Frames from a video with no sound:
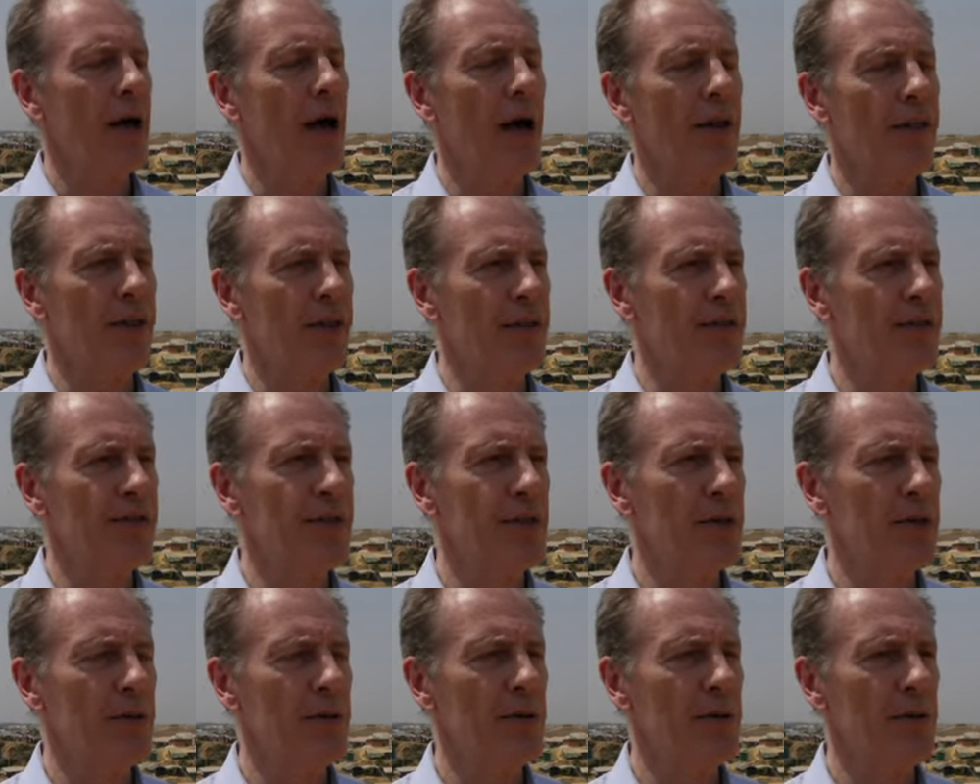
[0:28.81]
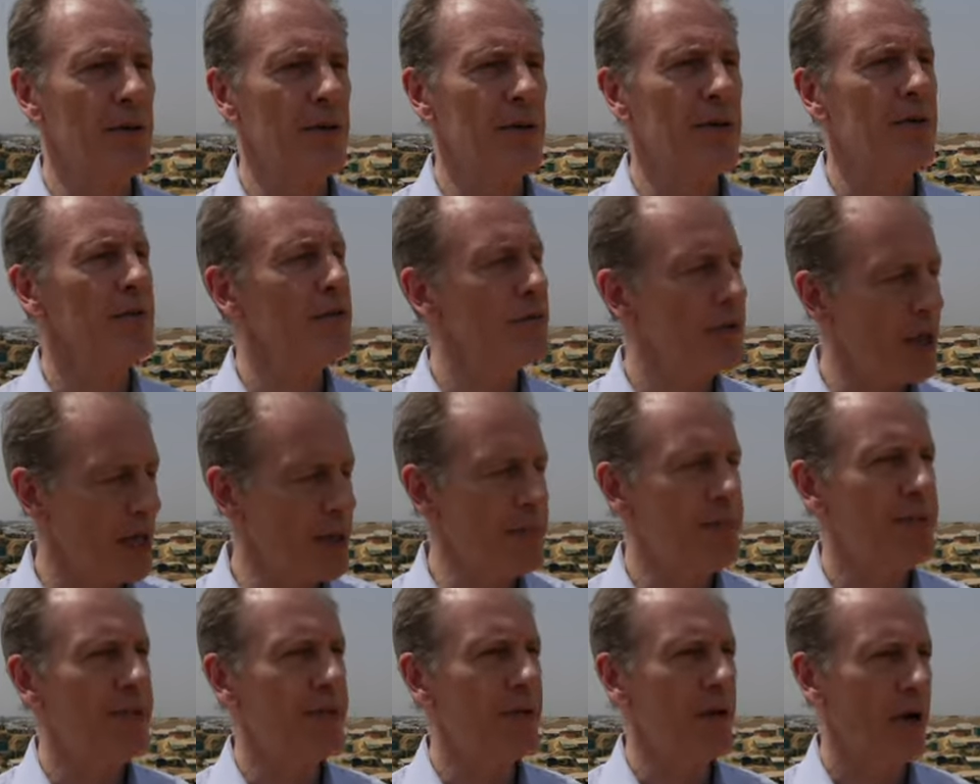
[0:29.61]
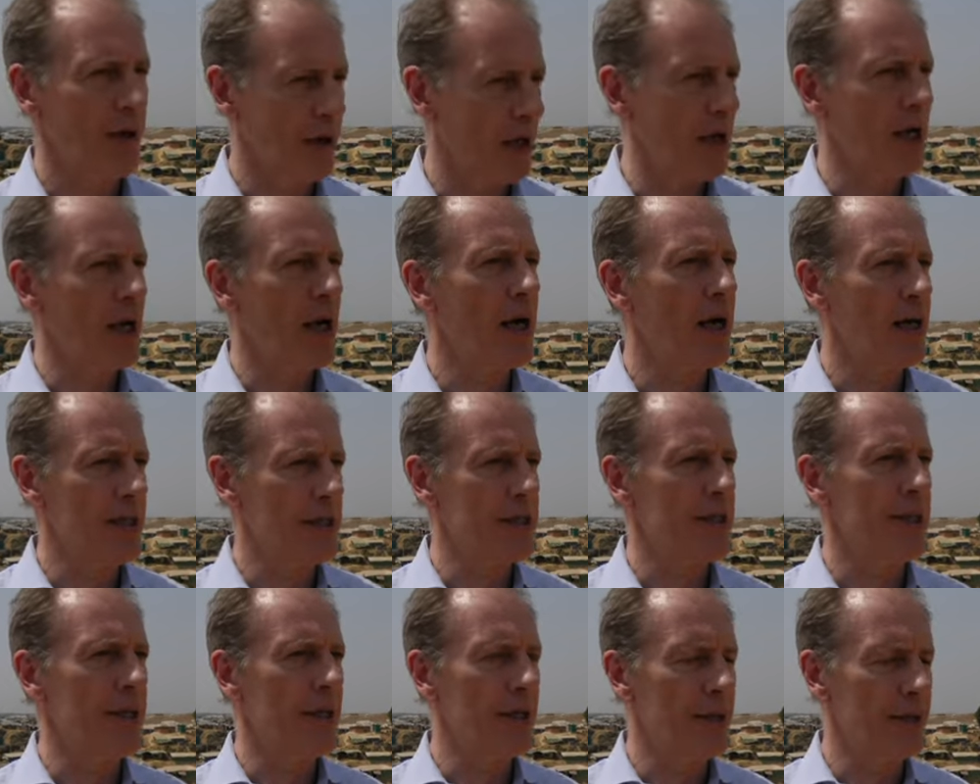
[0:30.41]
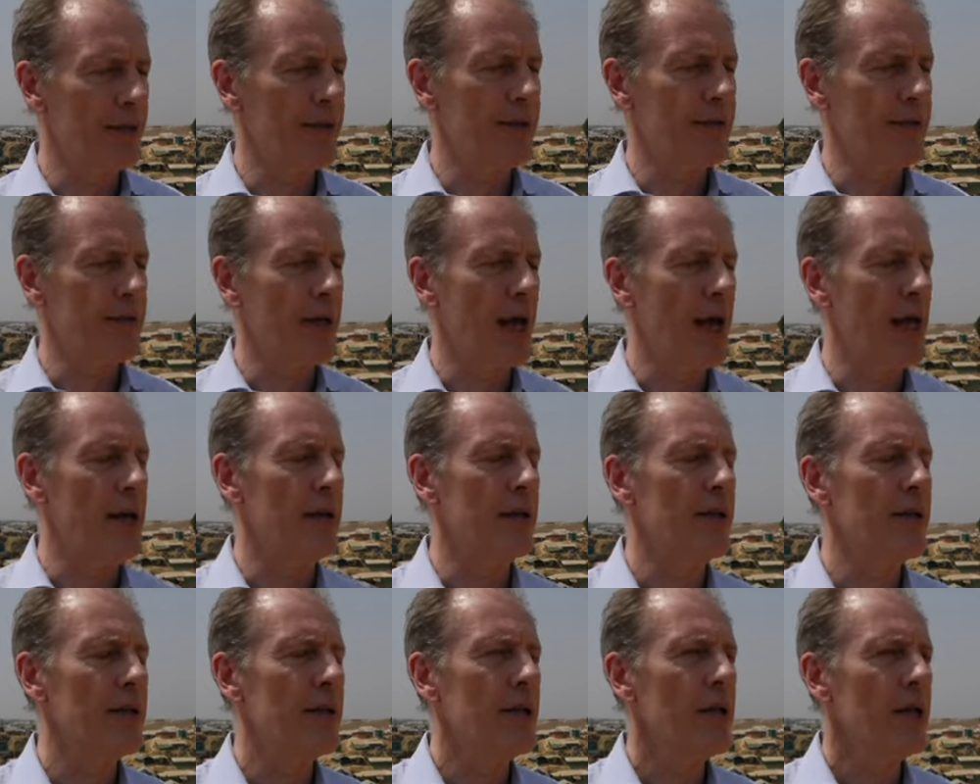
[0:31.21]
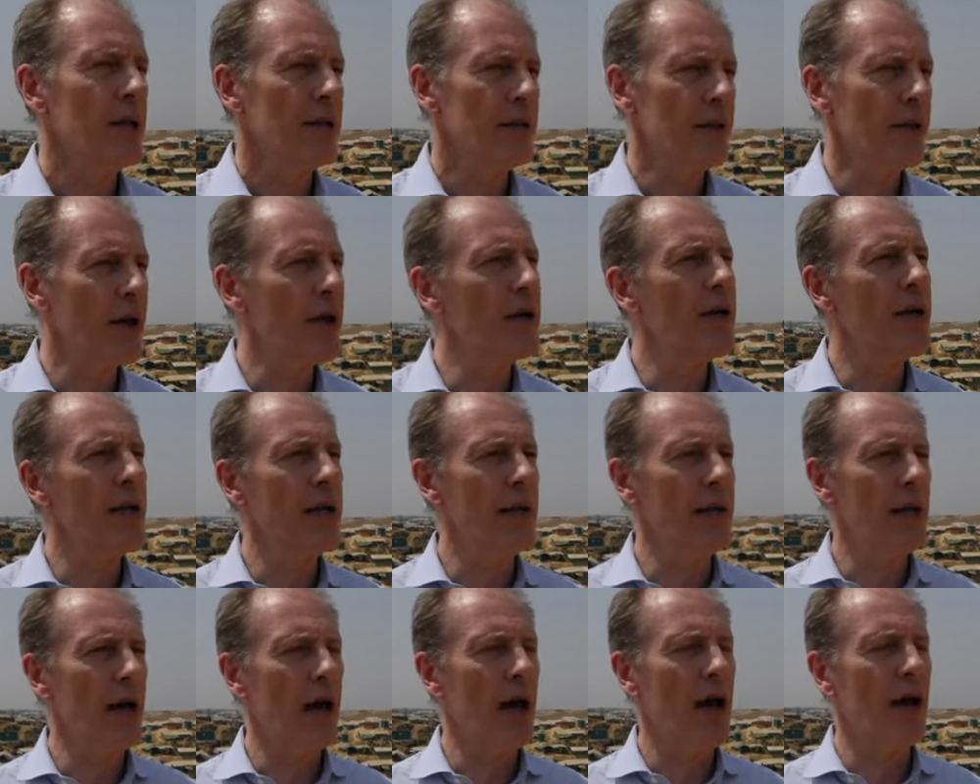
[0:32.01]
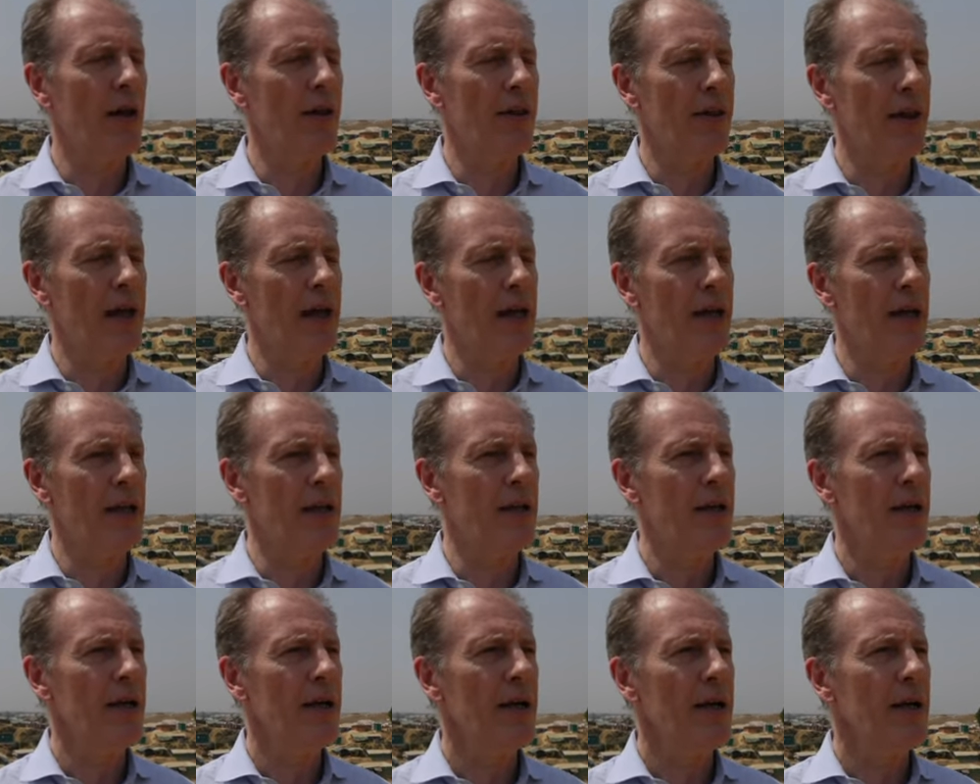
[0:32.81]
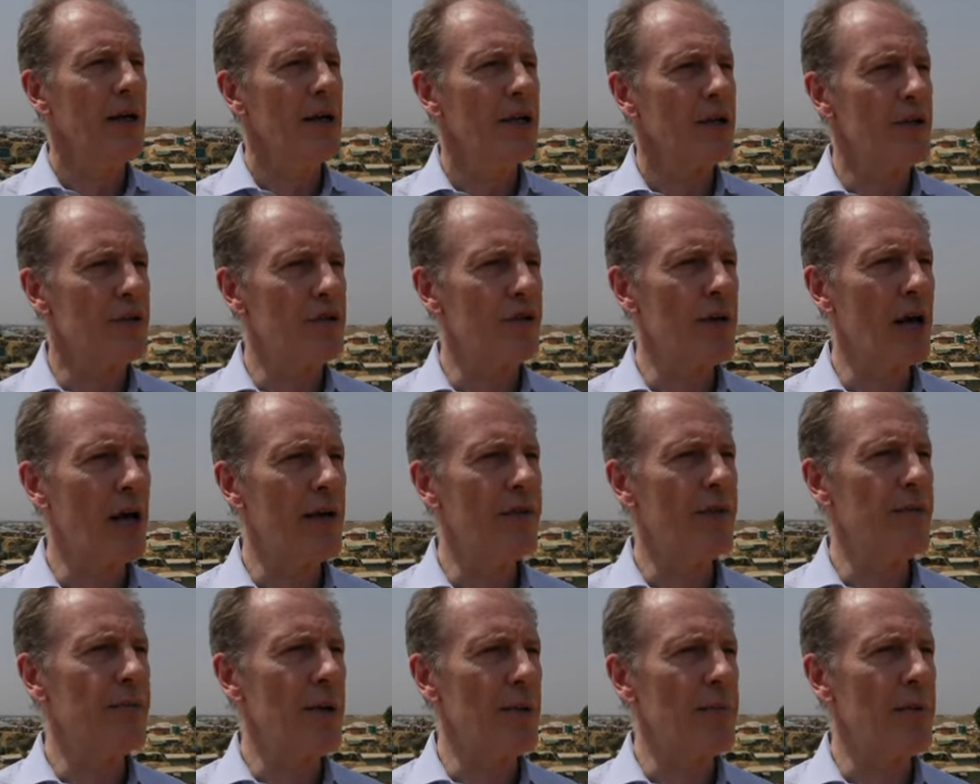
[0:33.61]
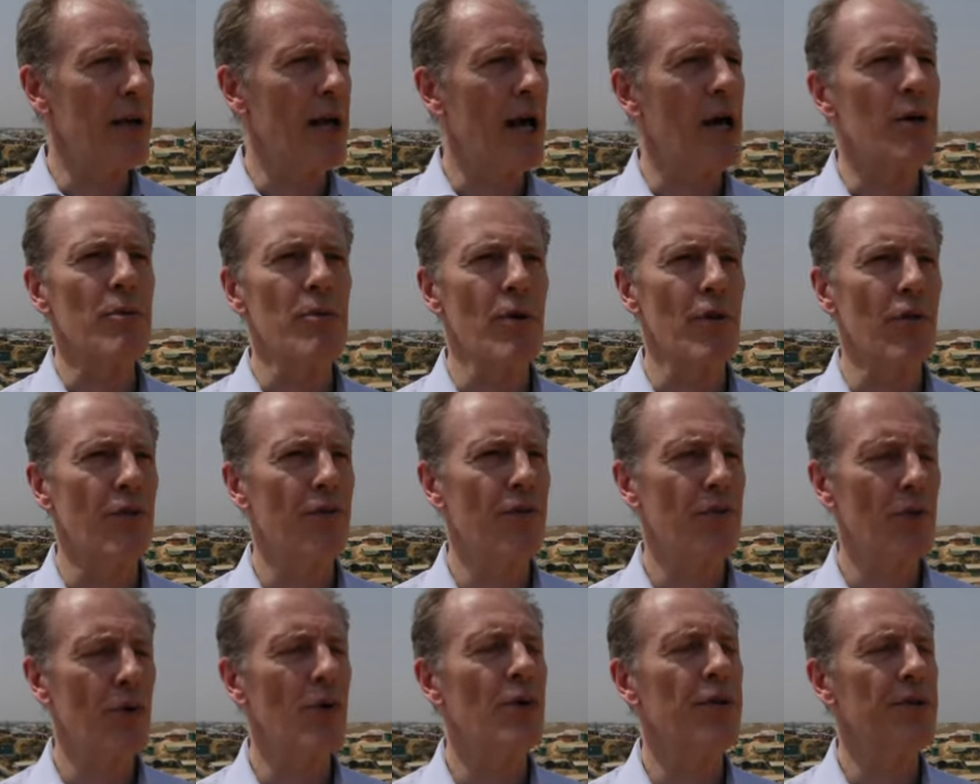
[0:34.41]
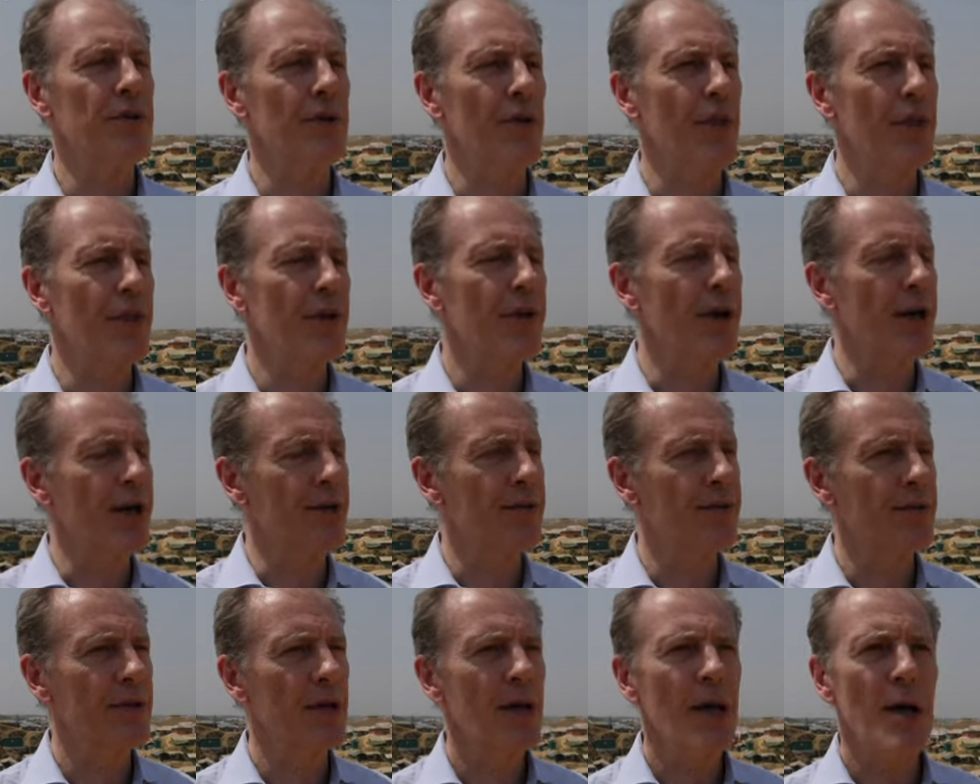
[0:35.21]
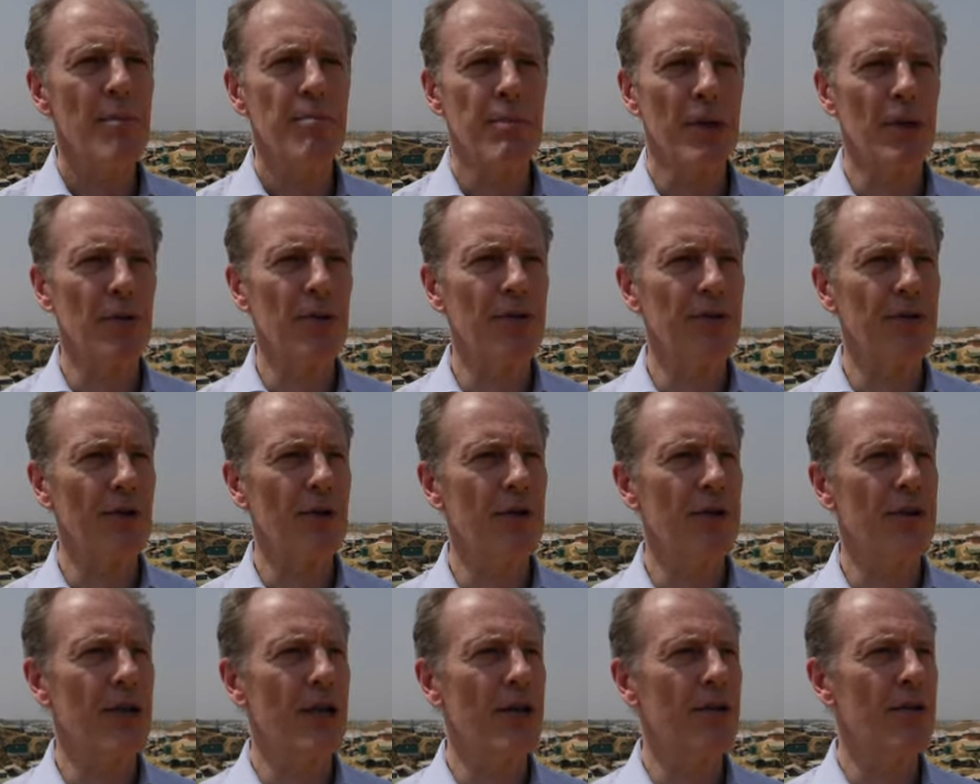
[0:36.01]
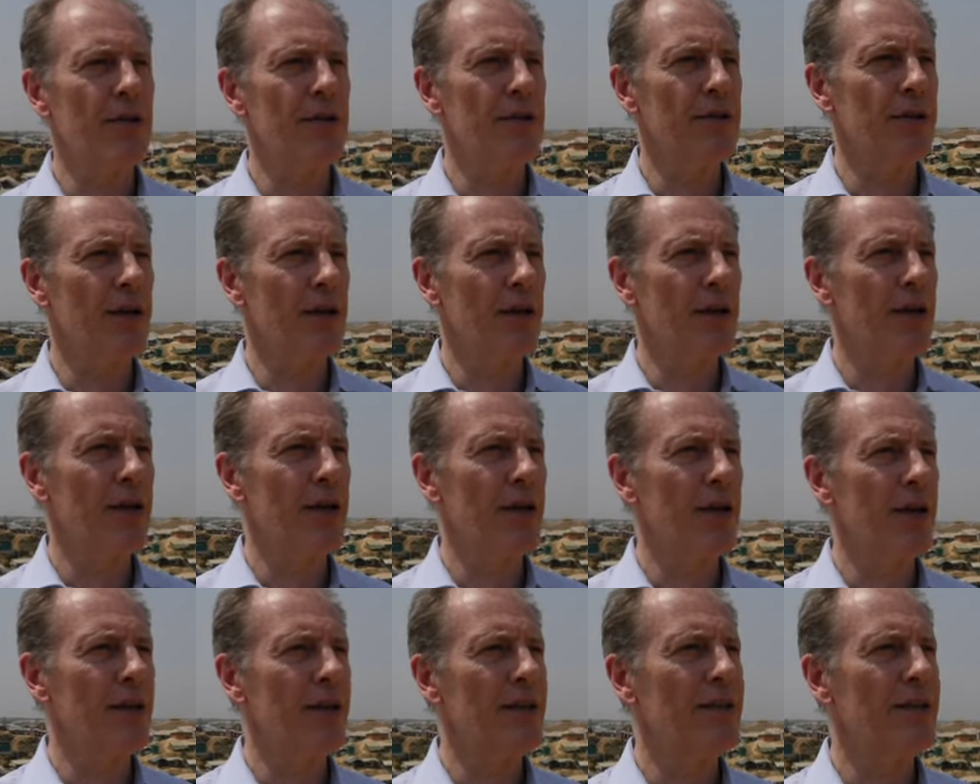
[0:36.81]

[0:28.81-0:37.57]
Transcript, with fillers: are there still rapes on a large scale, not only are they driving people out with force and threats, but also there is a,